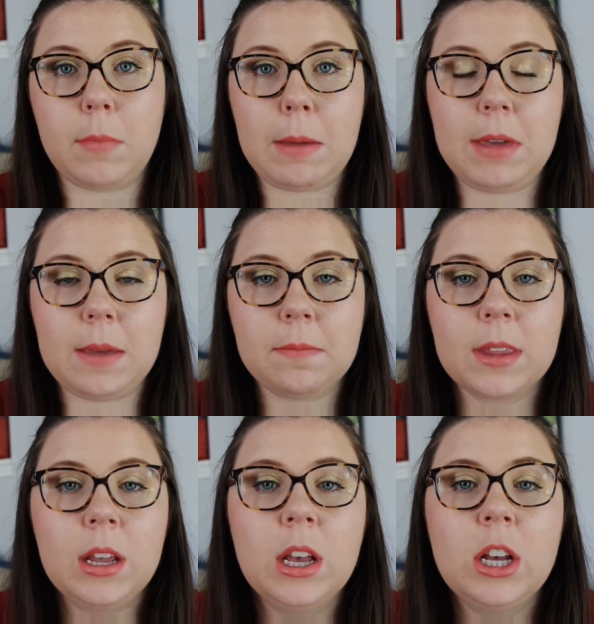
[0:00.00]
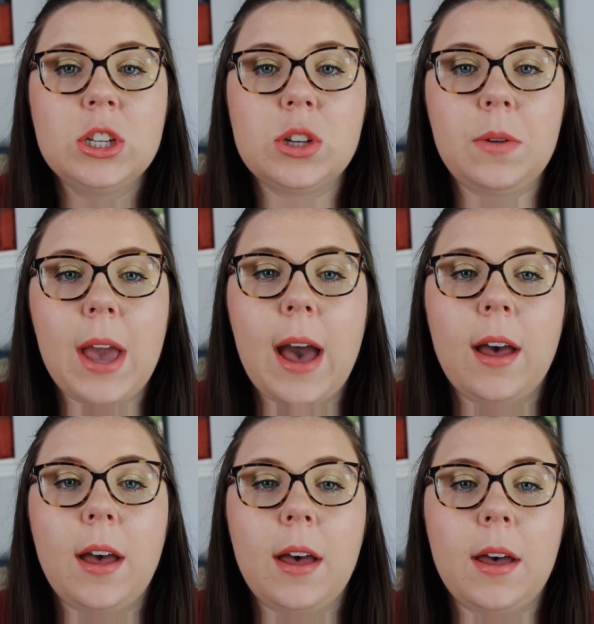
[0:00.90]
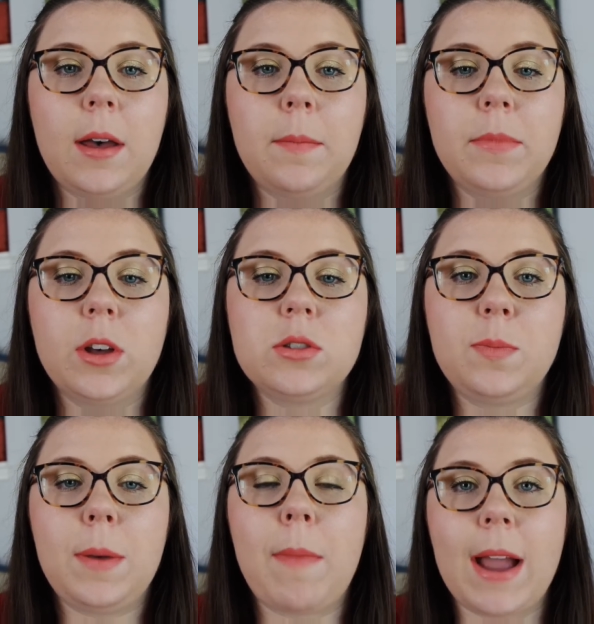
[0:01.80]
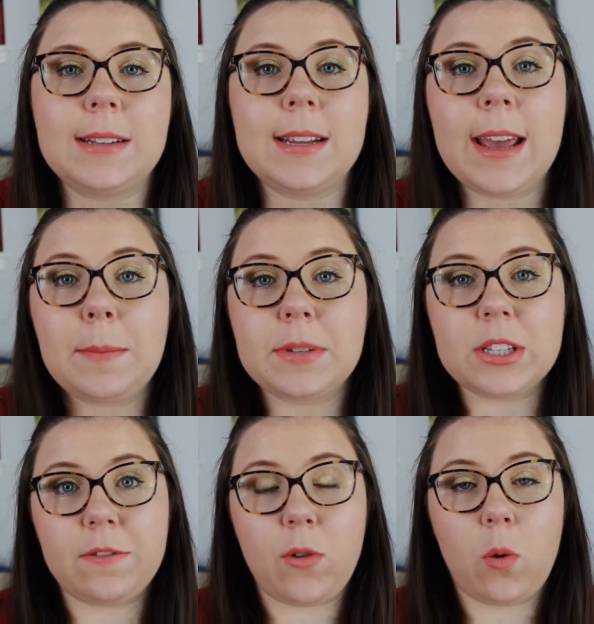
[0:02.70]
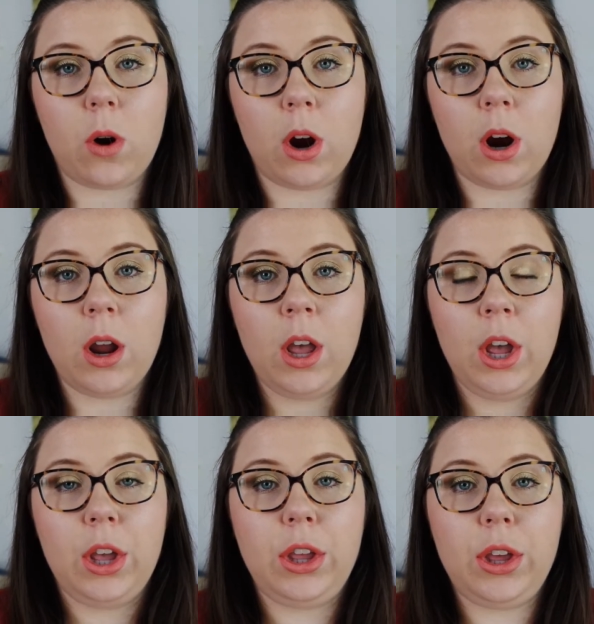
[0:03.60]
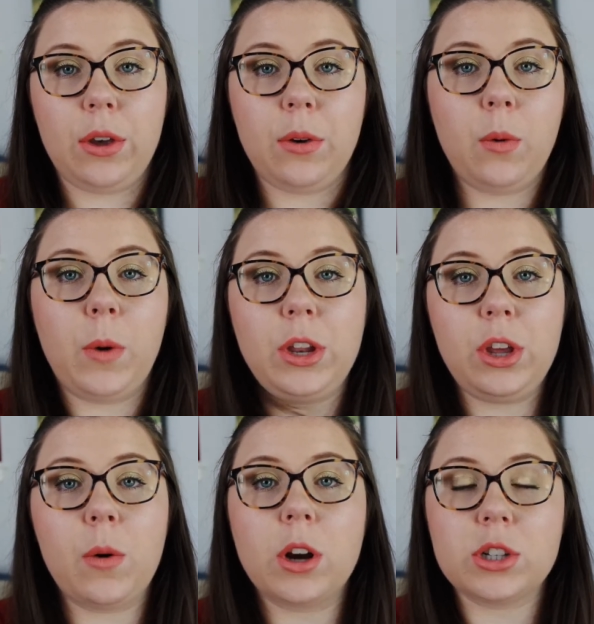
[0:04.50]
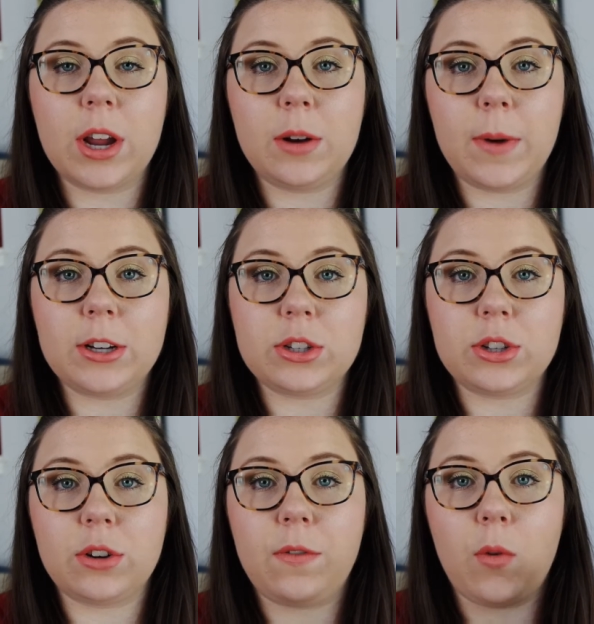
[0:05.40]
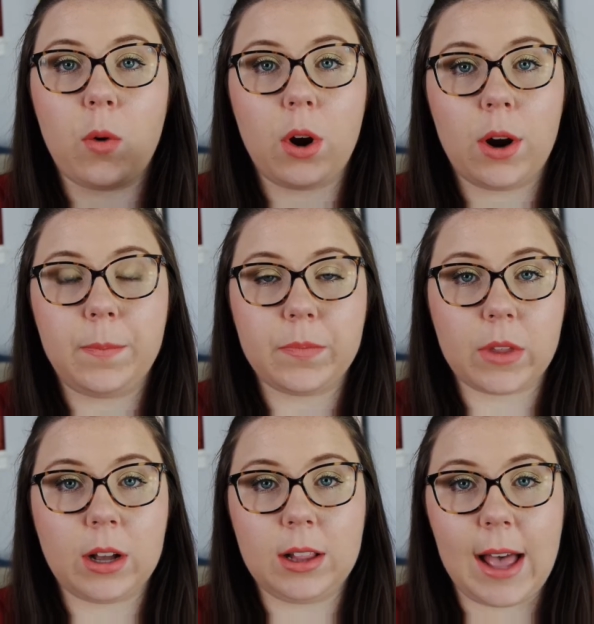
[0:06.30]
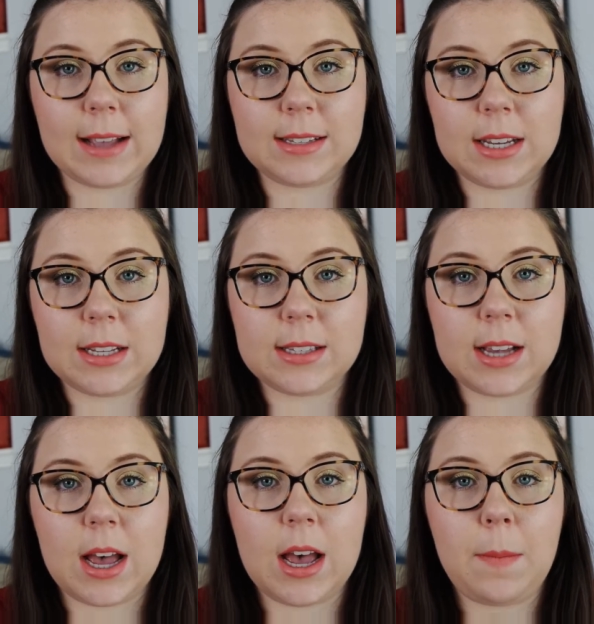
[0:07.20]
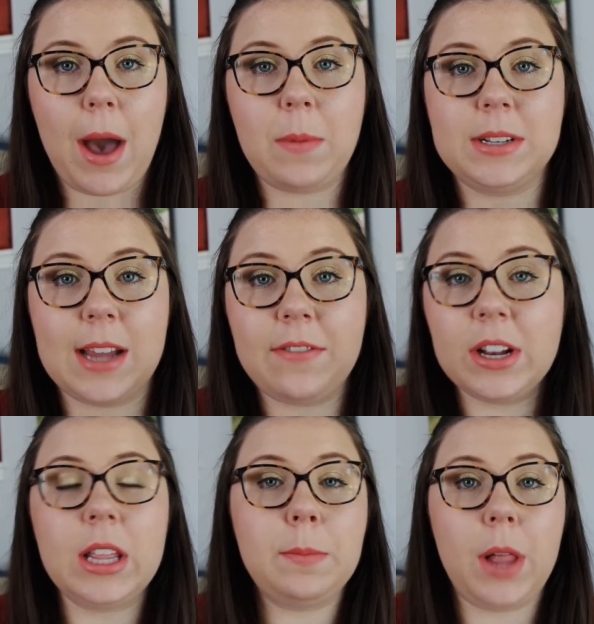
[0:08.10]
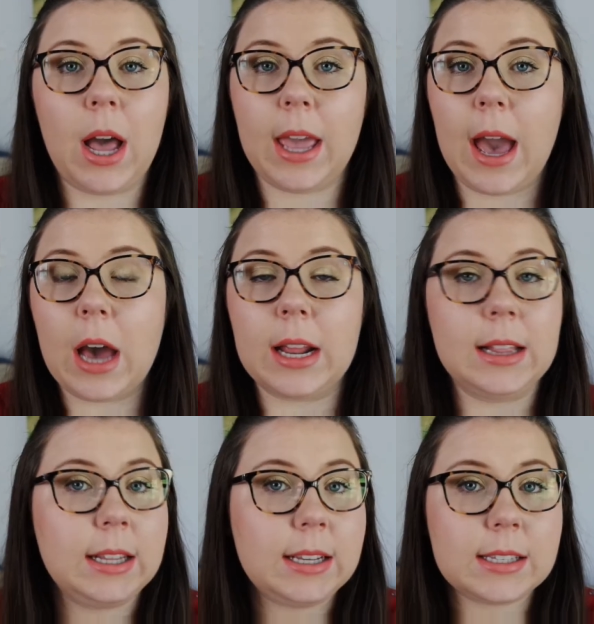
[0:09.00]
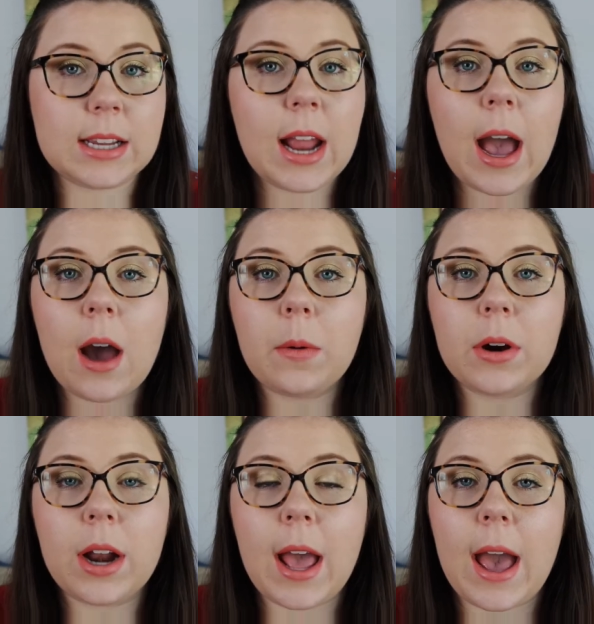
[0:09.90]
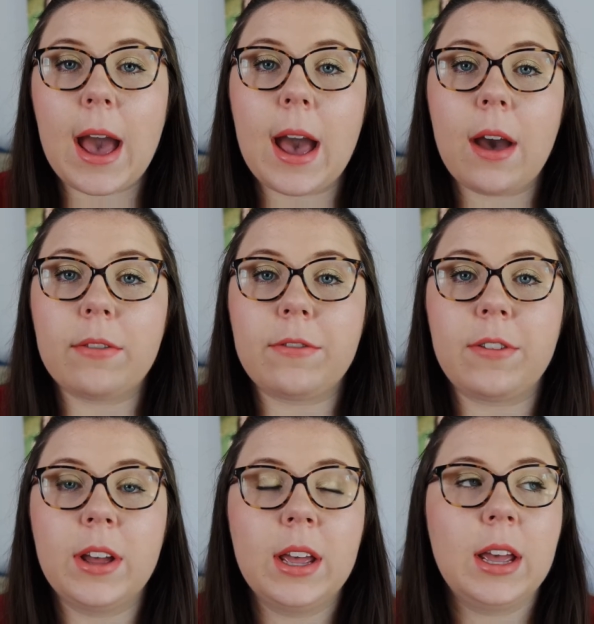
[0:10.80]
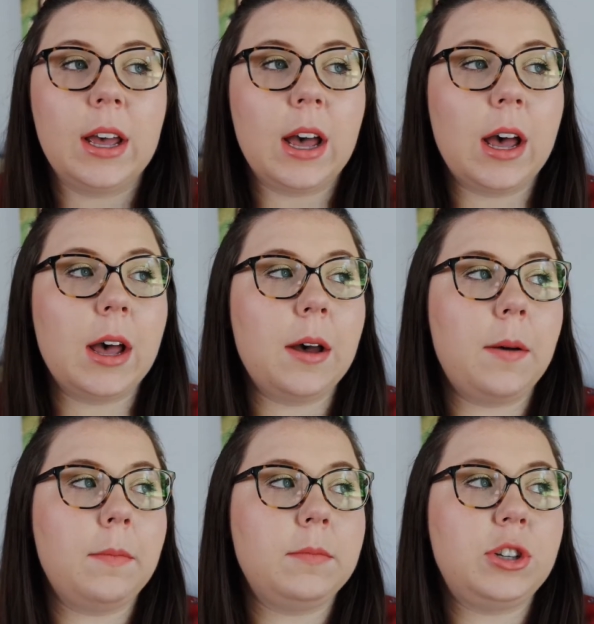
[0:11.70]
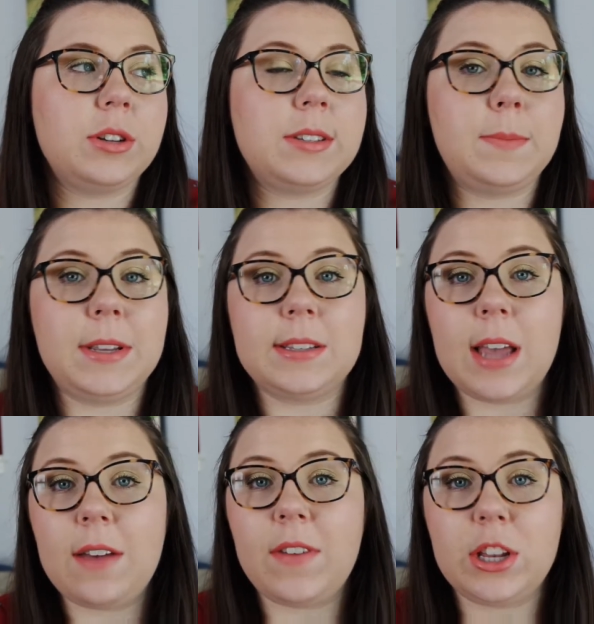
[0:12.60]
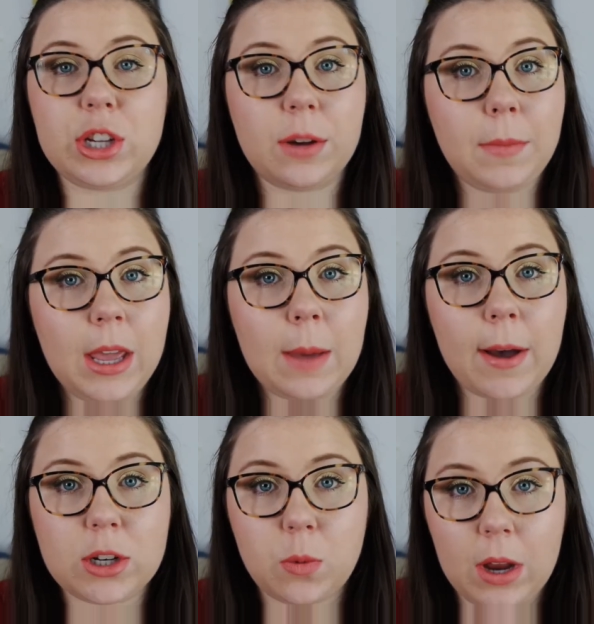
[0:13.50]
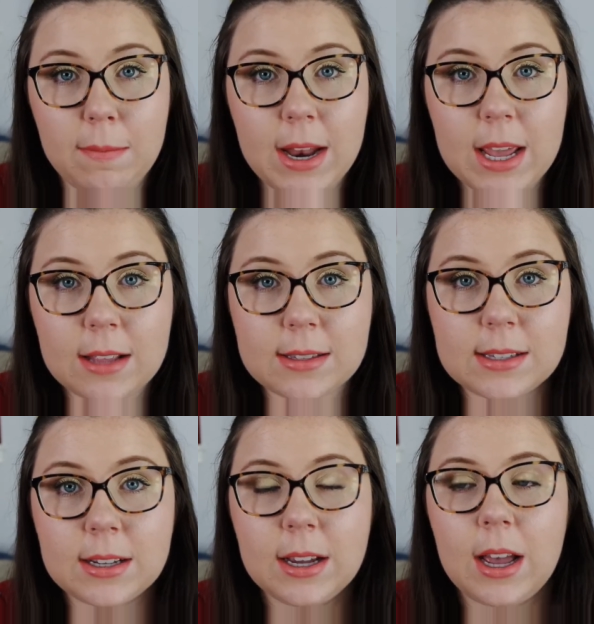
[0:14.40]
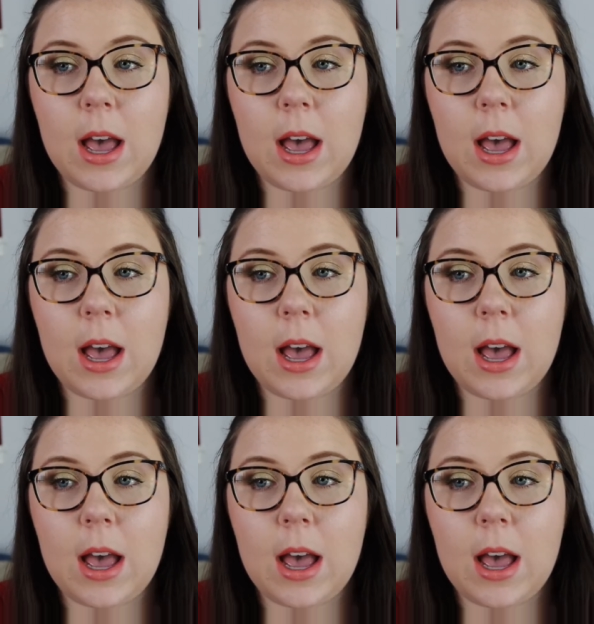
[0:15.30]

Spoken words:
maybe. So yeah, those would be my tips for you when you are trying to register for classes. I would definitely block out at least an hour and a half, just to be safe. It took me about 20 minutes,